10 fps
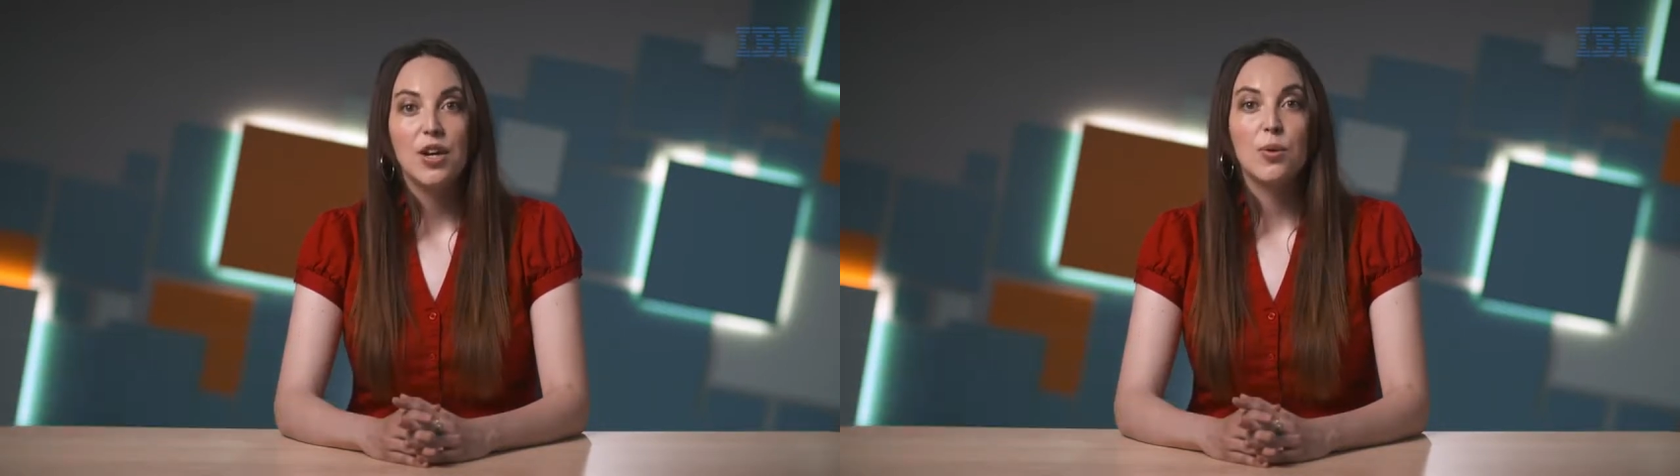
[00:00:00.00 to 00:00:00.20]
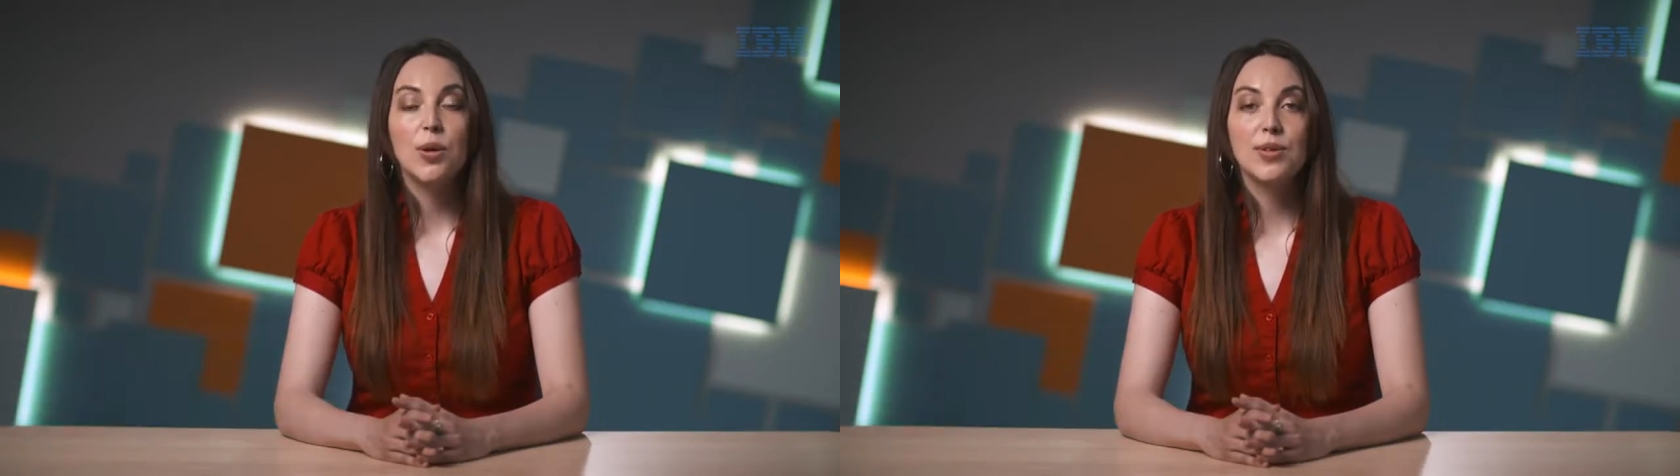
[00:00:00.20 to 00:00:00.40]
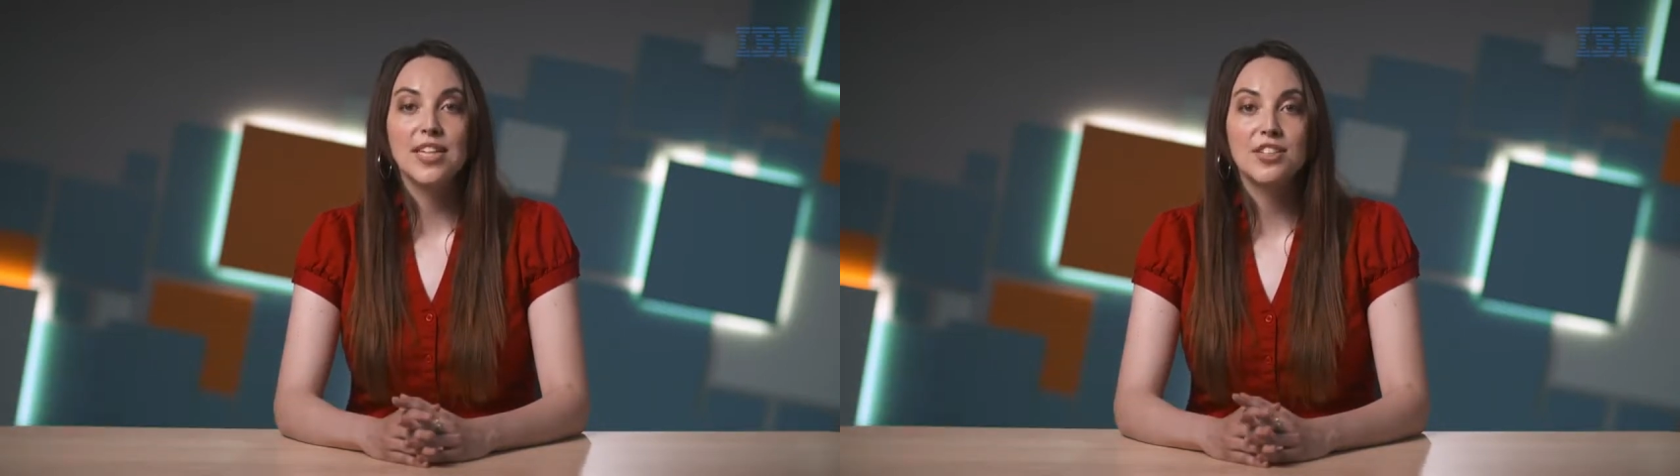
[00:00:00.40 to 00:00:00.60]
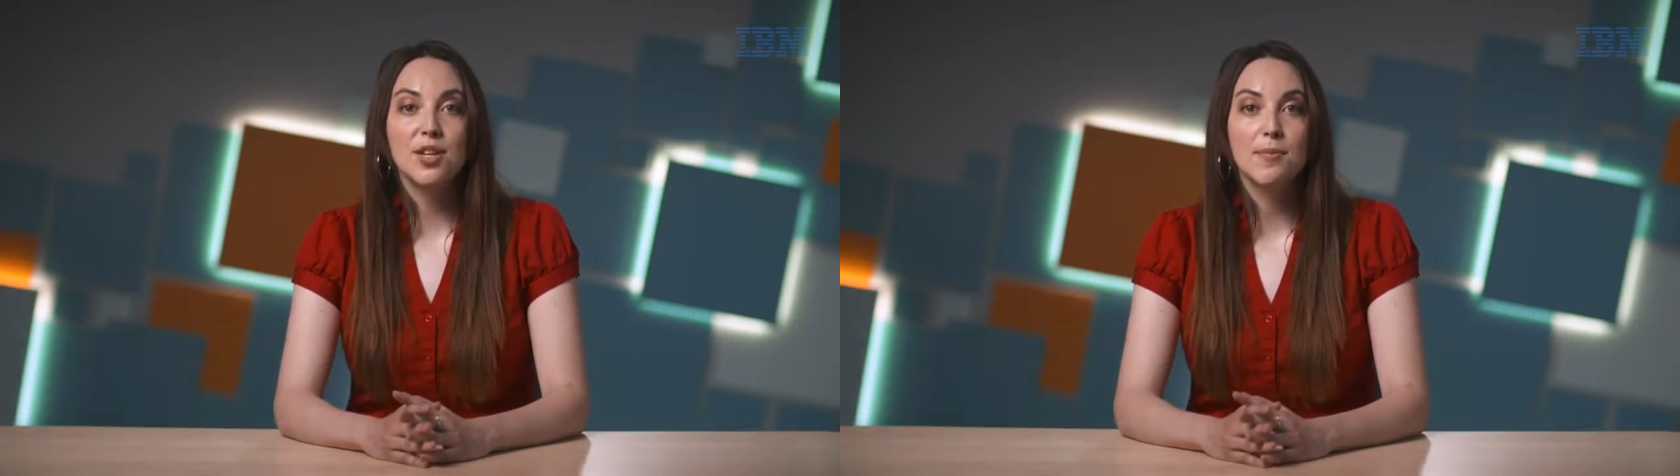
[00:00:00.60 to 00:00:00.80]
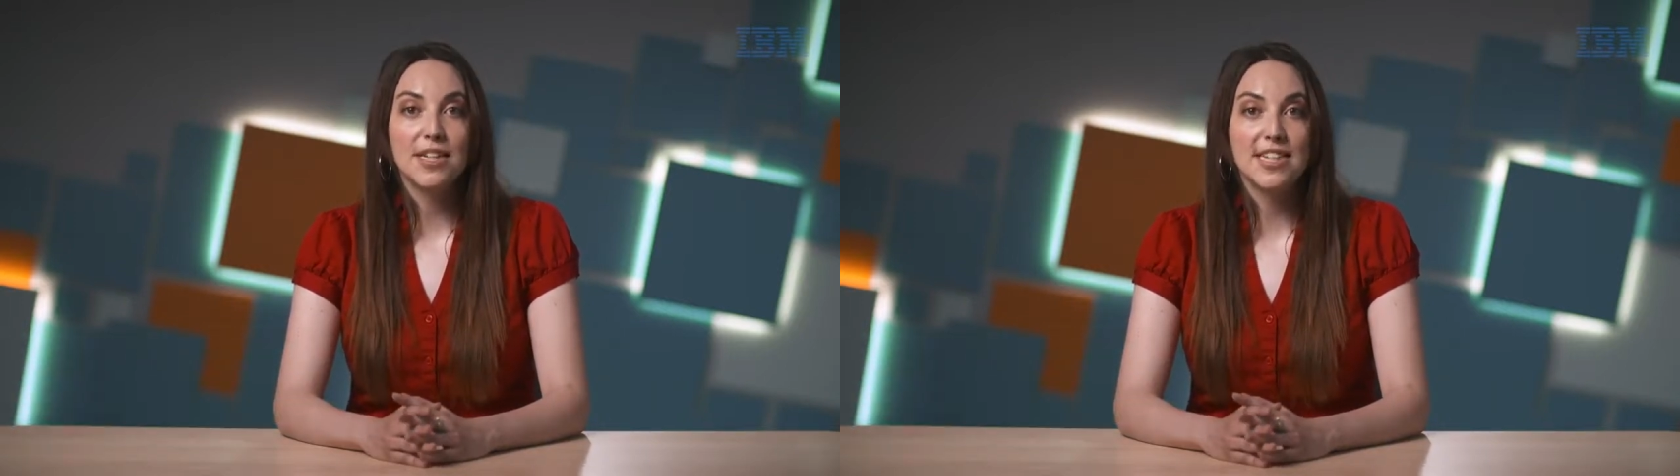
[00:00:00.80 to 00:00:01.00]
We will touch
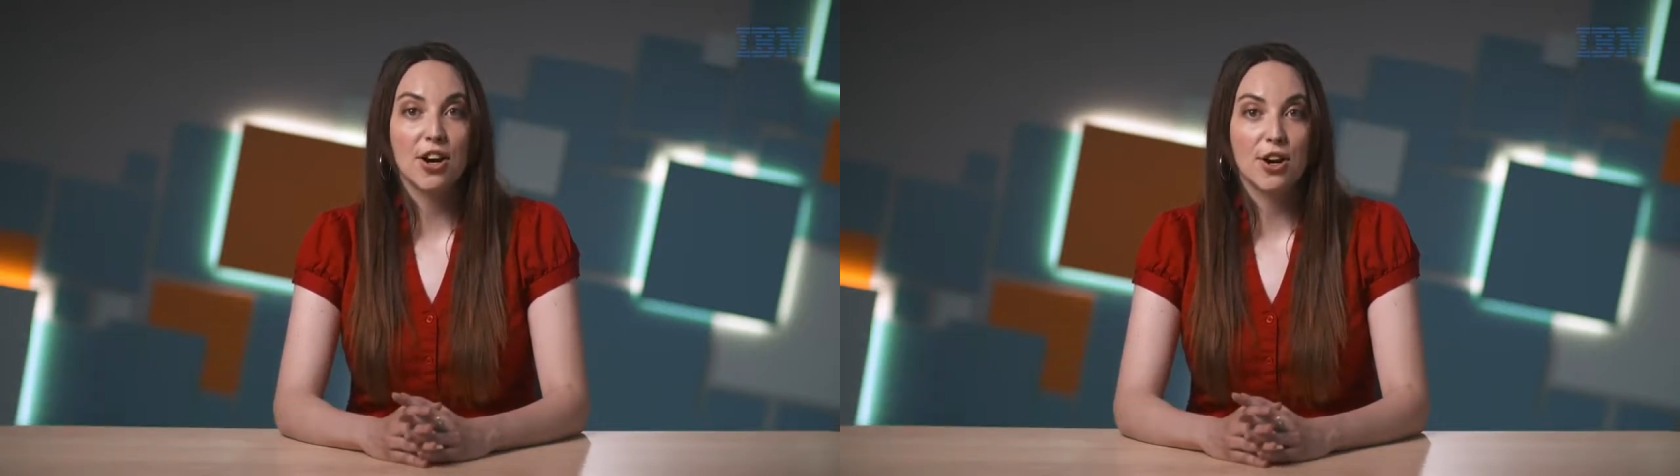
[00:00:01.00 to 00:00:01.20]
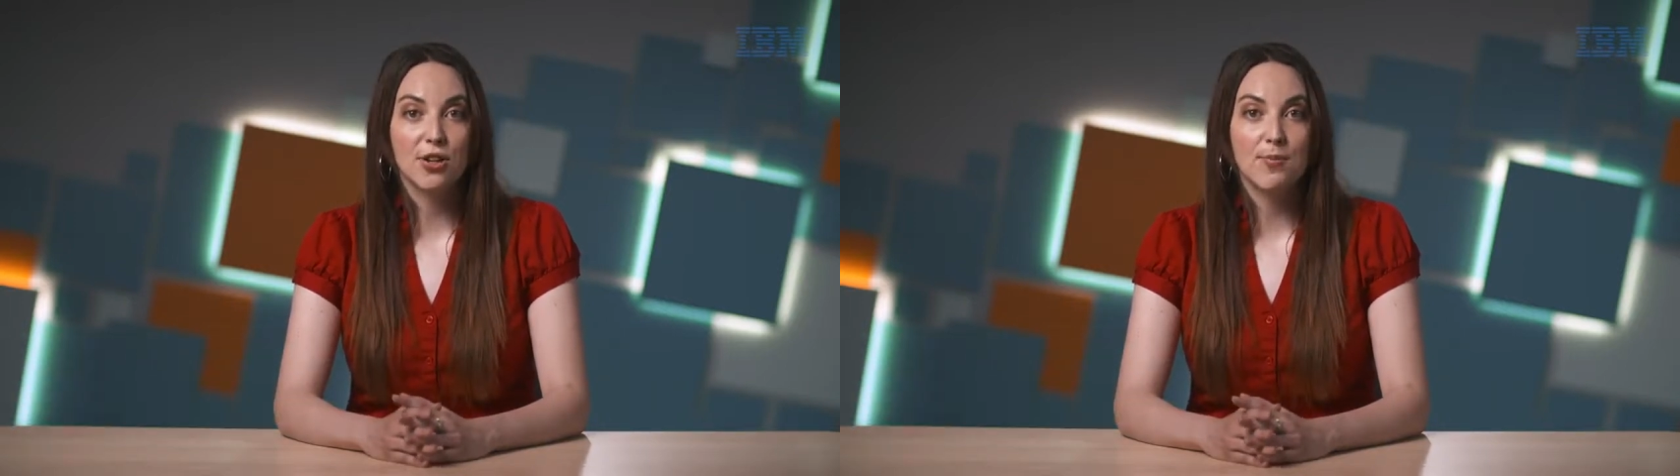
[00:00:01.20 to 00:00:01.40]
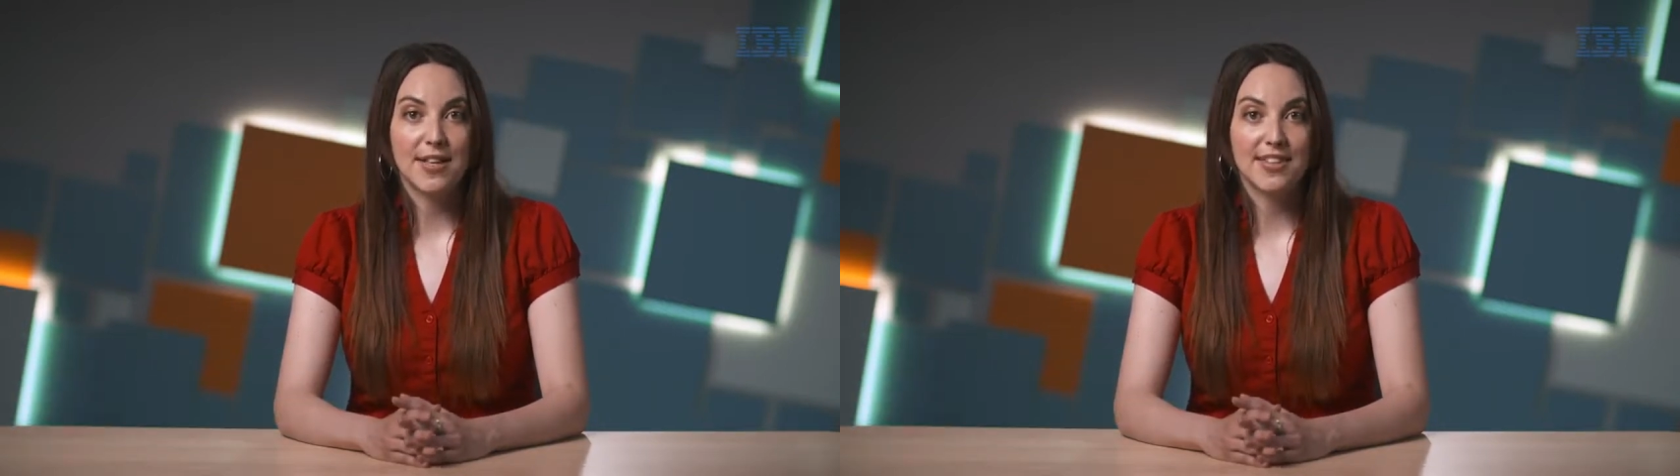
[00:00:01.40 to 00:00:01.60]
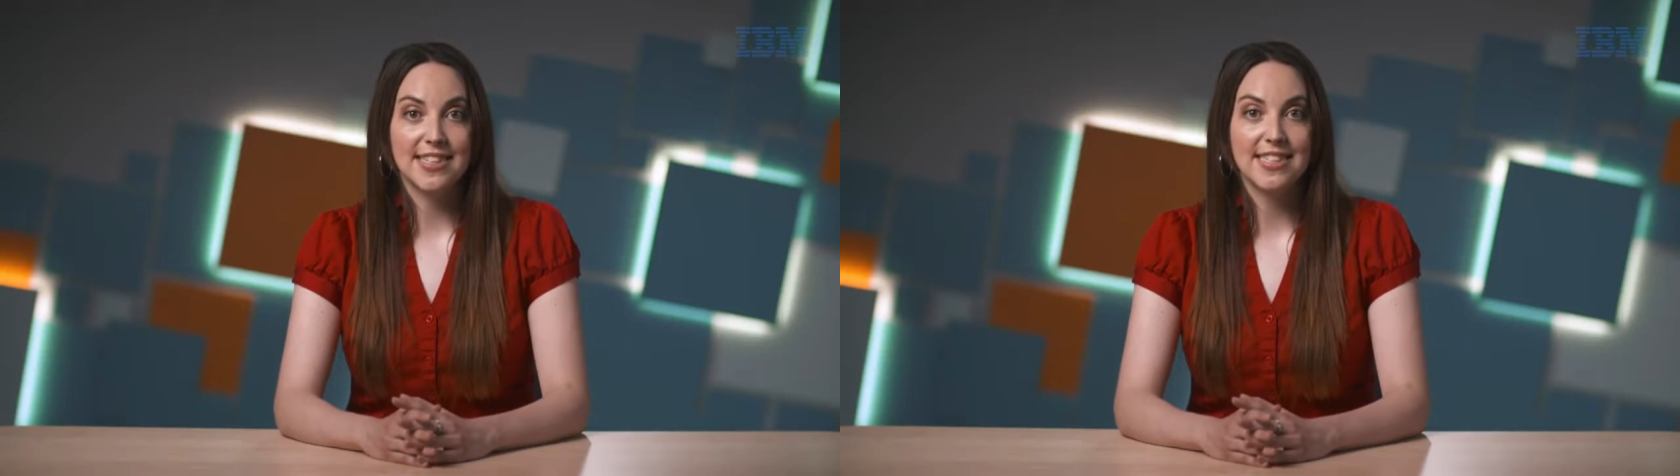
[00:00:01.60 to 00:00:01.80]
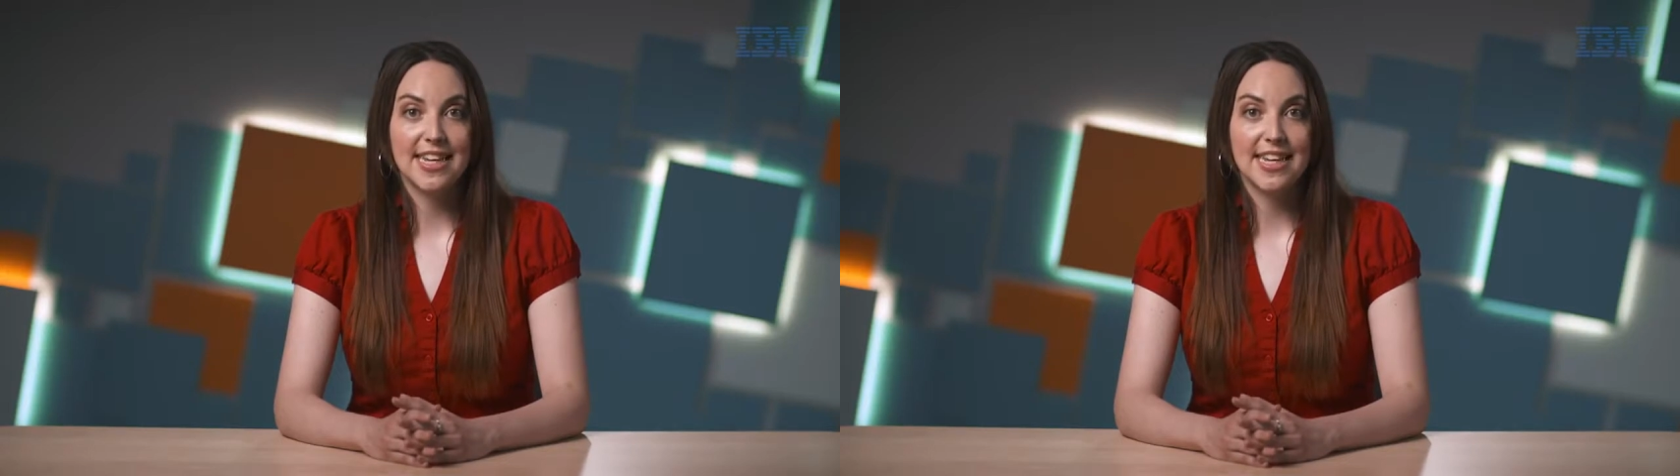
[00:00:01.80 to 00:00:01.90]
on Monte Carlo methods